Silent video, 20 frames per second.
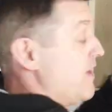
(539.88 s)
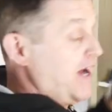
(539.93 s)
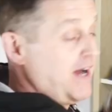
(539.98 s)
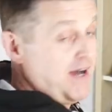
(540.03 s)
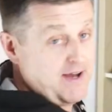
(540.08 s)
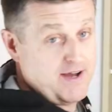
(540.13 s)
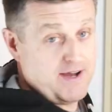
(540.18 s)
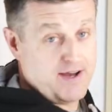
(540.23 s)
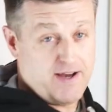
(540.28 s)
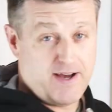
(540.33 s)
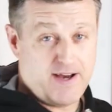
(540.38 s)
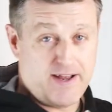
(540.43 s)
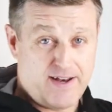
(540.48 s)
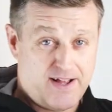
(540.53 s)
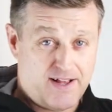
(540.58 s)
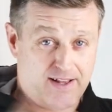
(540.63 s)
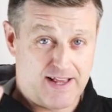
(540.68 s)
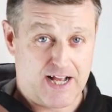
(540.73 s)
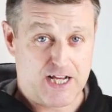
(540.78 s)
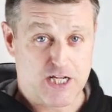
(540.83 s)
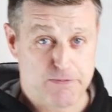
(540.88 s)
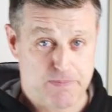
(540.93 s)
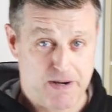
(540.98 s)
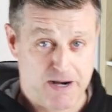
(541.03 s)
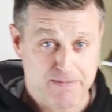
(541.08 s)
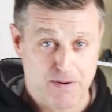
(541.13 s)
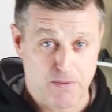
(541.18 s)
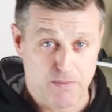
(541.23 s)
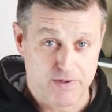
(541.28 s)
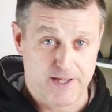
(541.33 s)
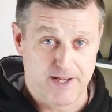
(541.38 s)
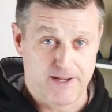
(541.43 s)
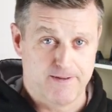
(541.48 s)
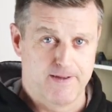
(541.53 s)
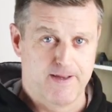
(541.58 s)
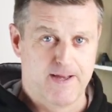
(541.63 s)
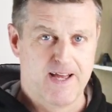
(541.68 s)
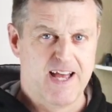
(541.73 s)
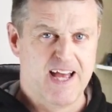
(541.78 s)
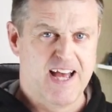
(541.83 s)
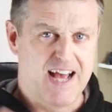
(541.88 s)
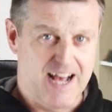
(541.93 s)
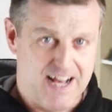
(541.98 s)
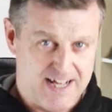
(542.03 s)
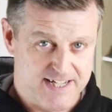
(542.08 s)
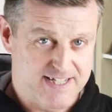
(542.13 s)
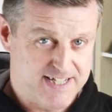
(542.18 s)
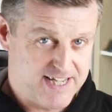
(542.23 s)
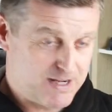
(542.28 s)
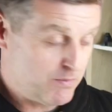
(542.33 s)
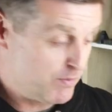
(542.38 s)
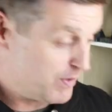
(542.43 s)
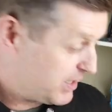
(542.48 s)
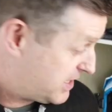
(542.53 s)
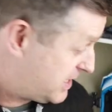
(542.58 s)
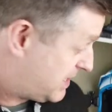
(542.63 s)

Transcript: that, and I'll experiment with it and see what